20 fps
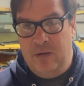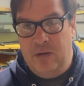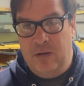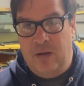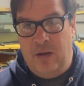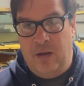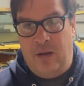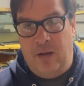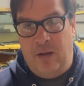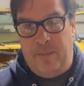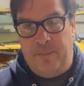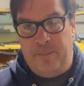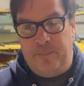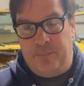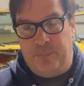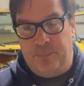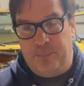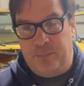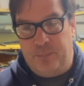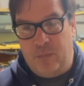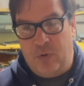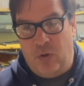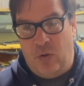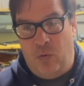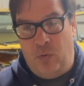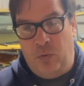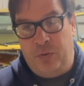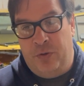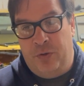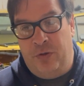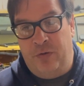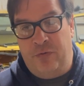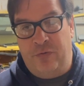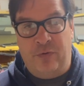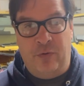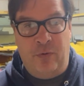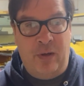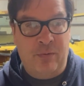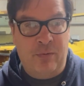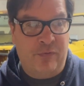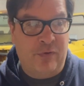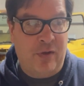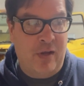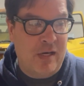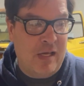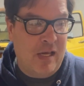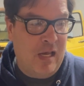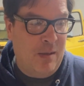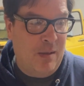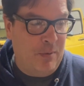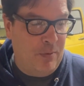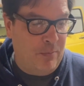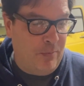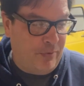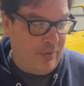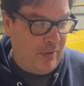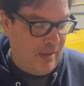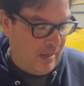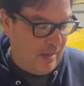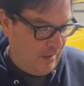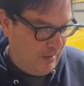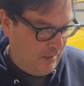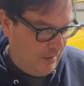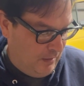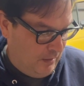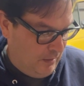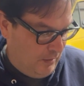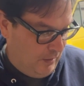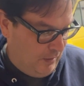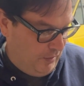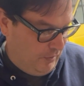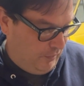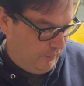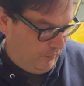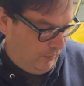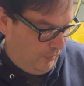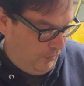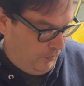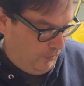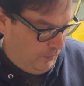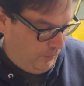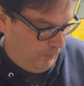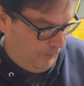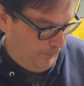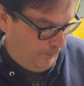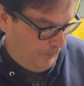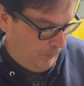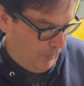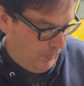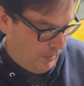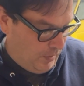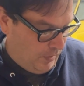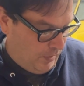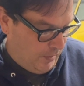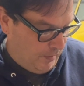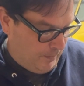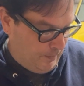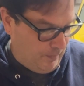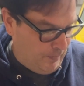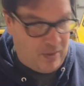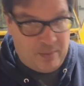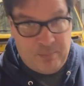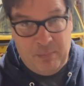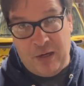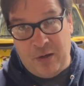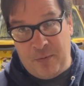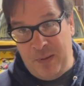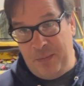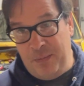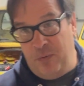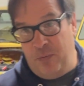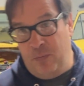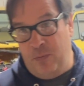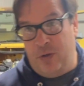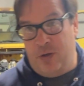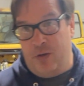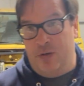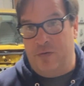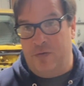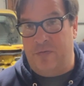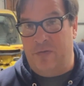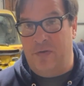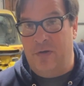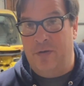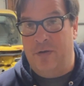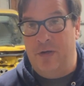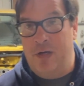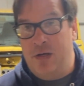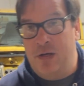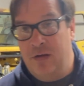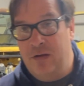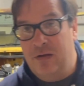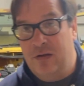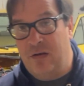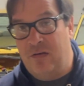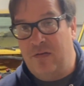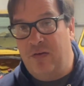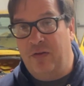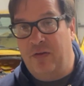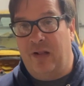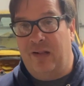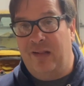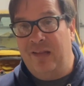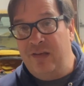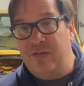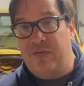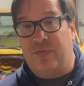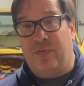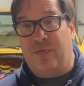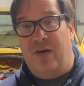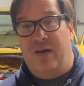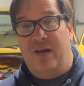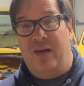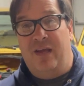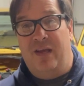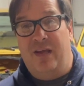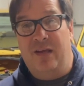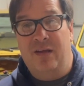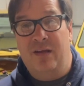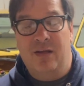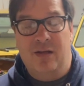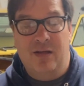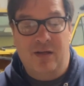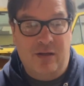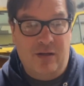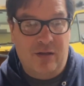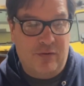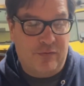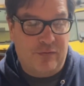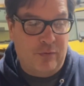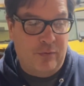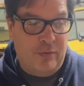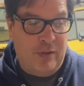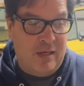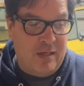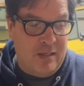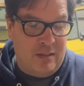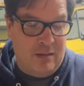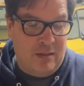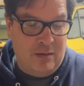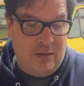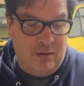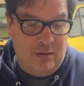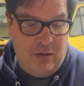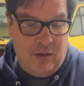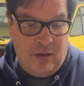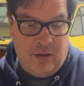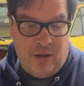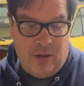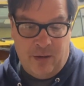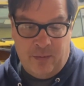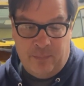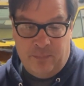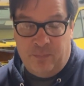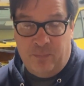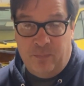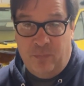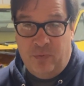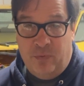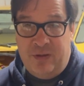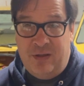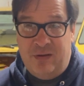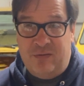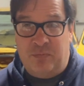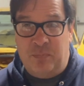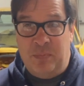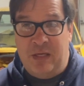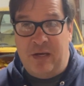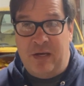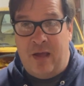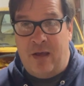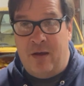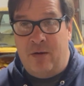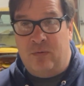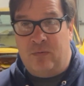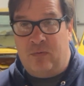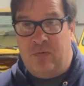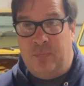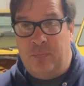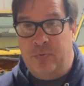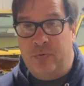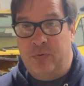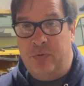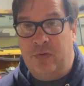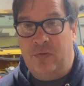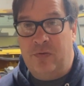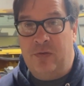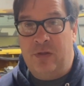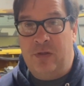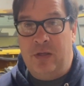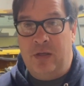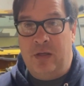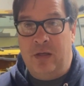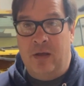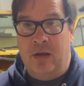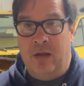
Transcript: holder, so I was kind of happy with that. So I'm not gonna be able to work on steering until at least Friday. So that leaves me now to put the